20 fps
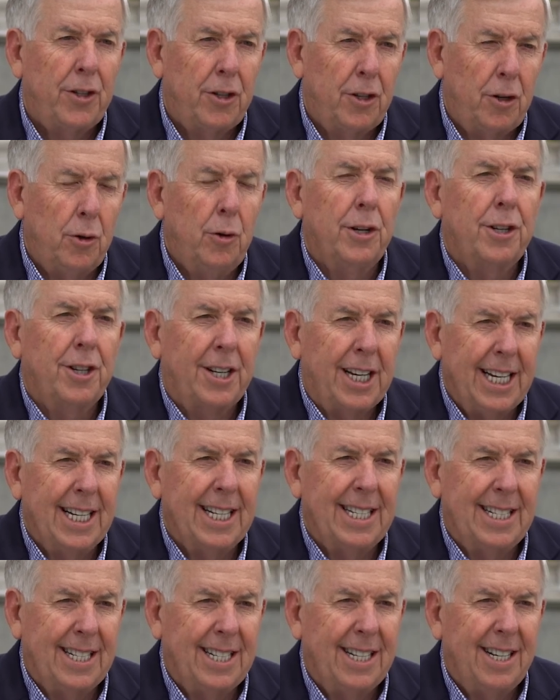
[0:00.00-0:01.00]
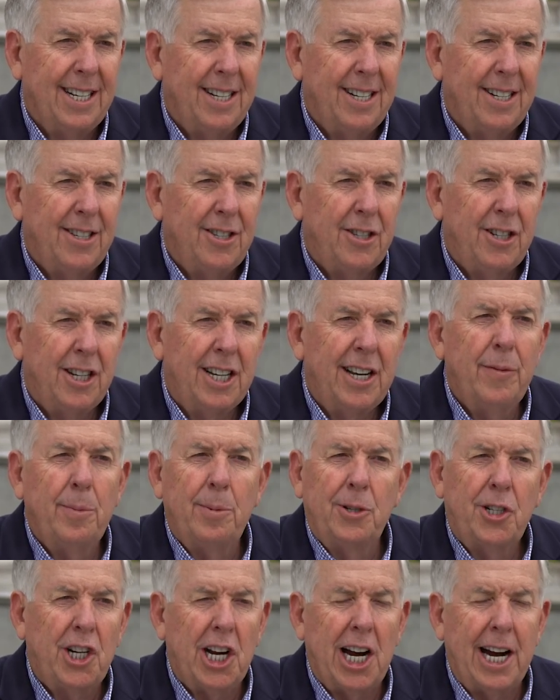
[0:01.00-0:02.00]
to other kids, to give
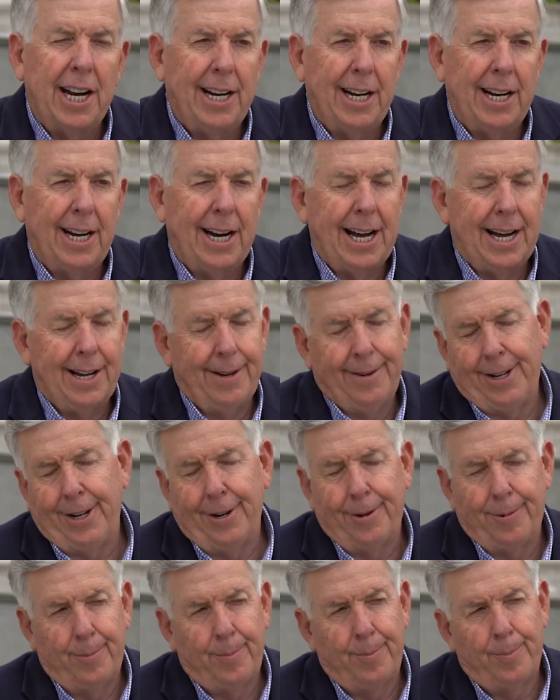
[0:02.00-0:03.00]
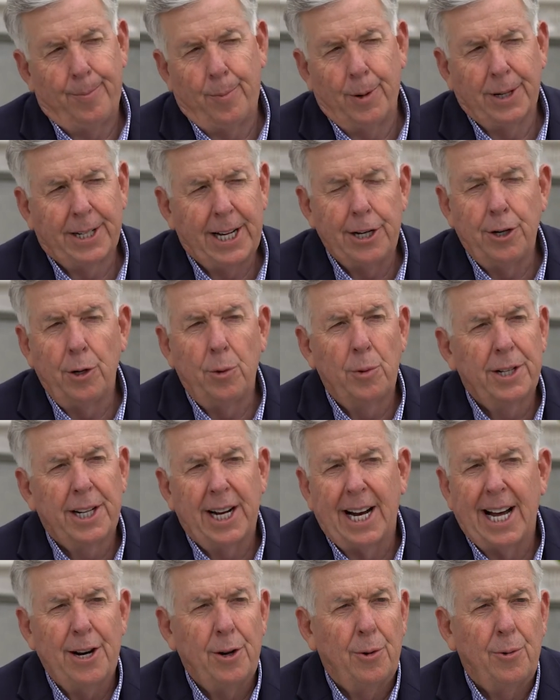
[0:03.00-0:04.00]
them a shot at it. You know, what they do
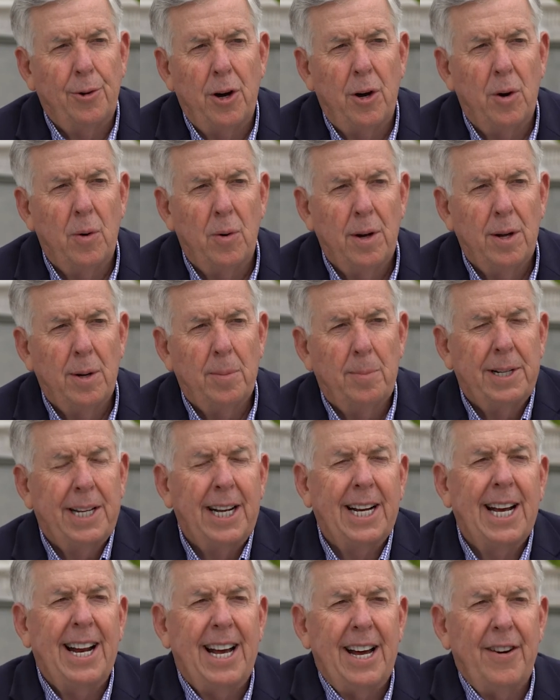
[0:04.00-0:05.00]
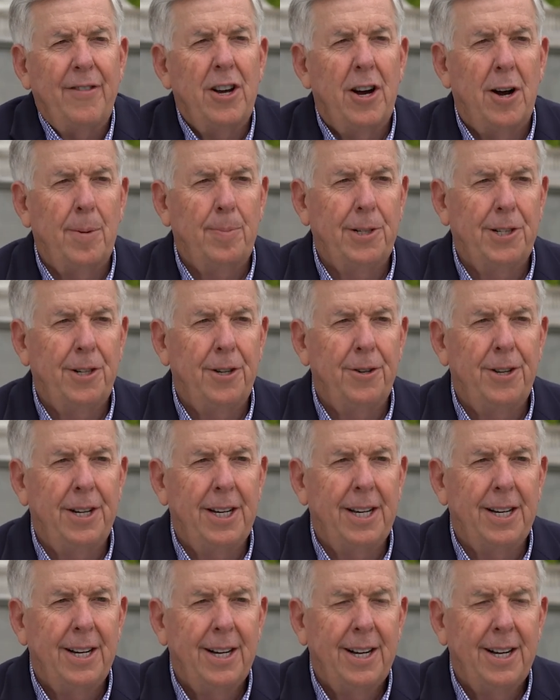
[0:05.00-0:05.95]
with it, I don't know, but they got to have the opportunity.